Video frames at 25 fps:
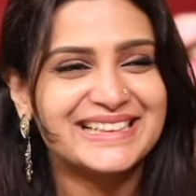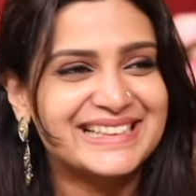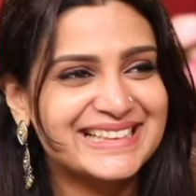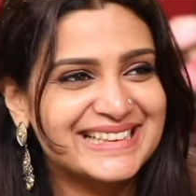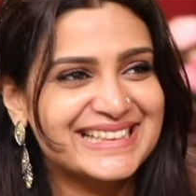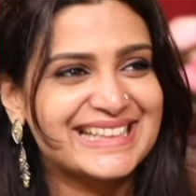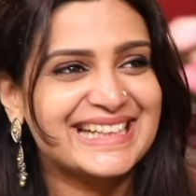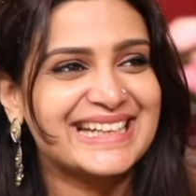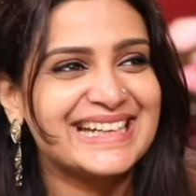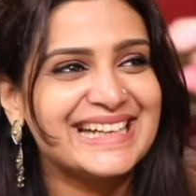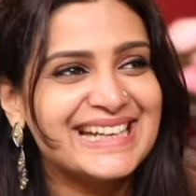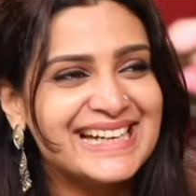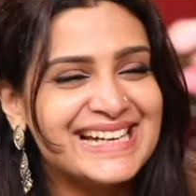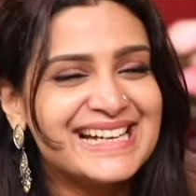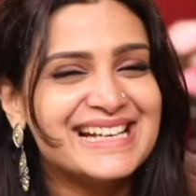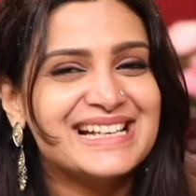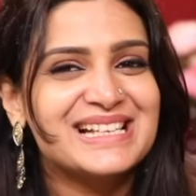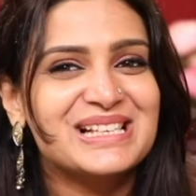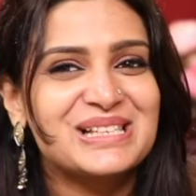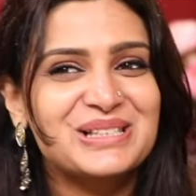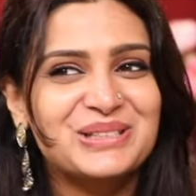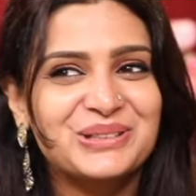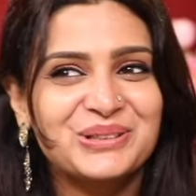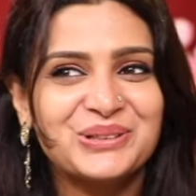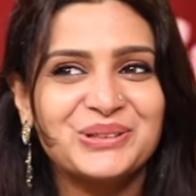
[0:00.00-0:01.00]
Okay,
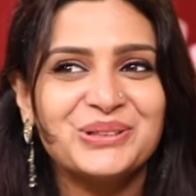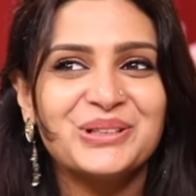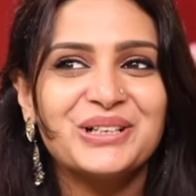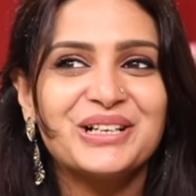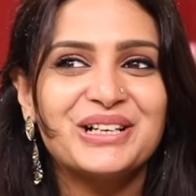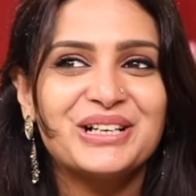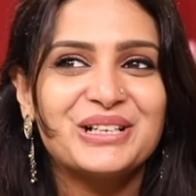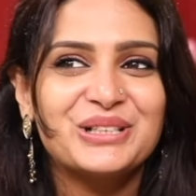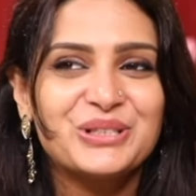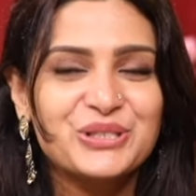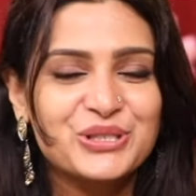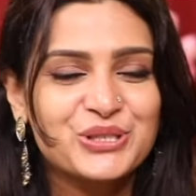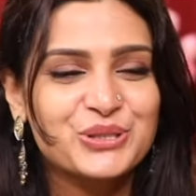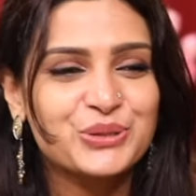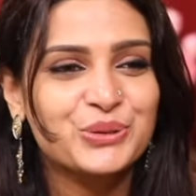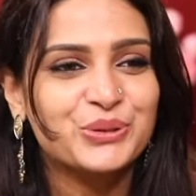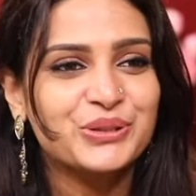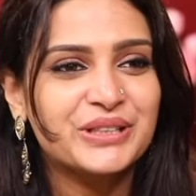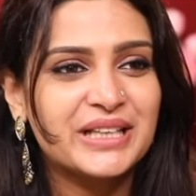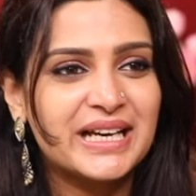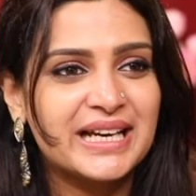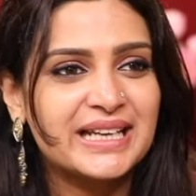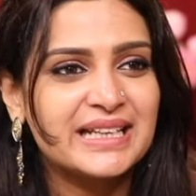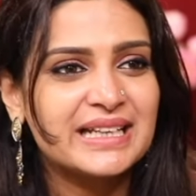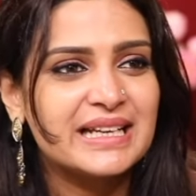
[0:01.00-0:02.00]
so to show
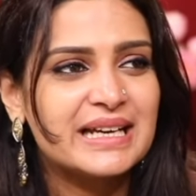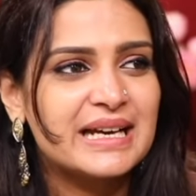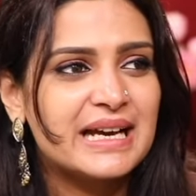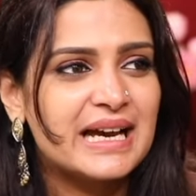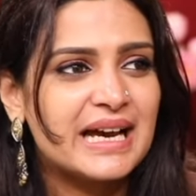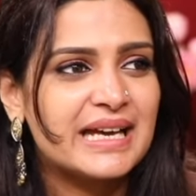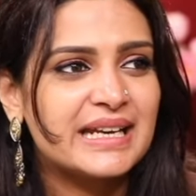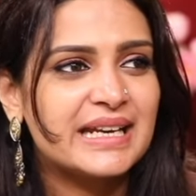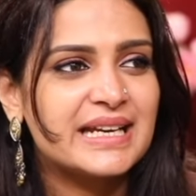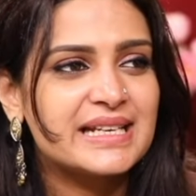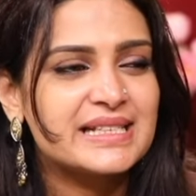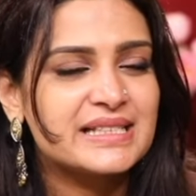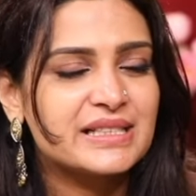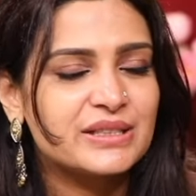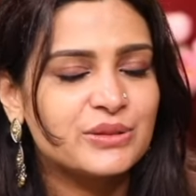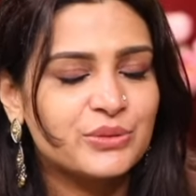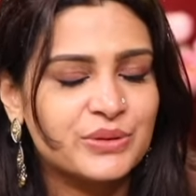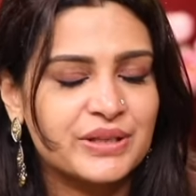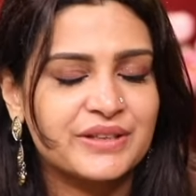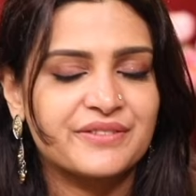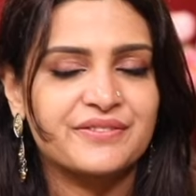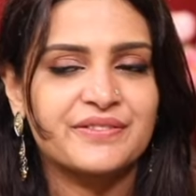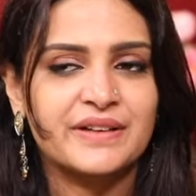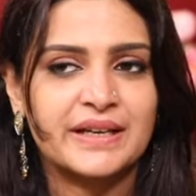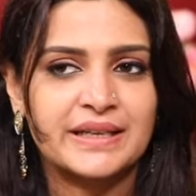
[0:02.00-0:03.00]
that, and I said,
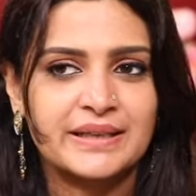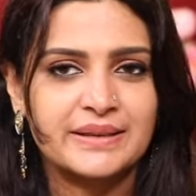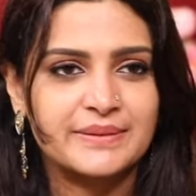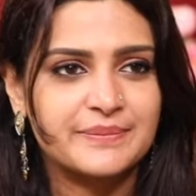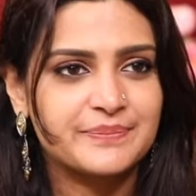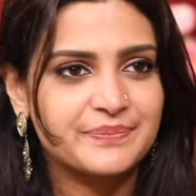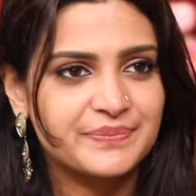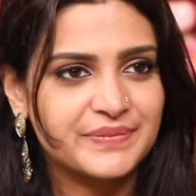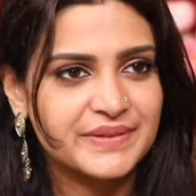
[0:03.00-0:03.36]
okay, fine.